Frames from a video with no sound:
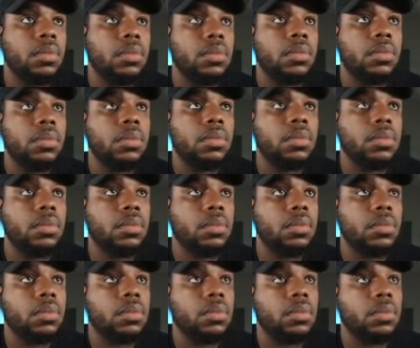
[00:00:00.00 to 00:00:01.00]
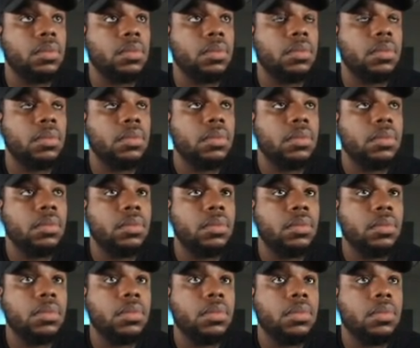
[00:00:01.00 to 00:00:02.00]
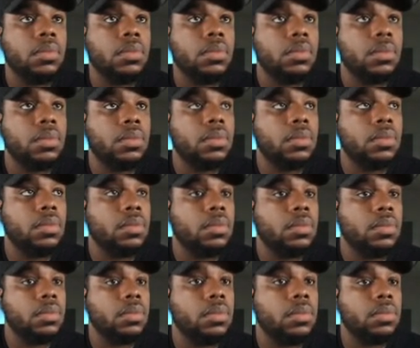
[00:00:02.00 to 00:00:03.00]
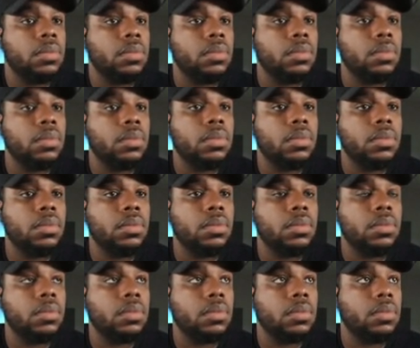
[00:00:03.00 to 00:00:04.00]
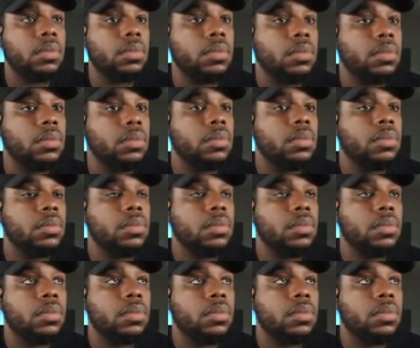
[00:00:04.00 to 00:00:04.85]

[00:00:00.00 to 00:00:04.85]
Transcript: This person isn't speaking.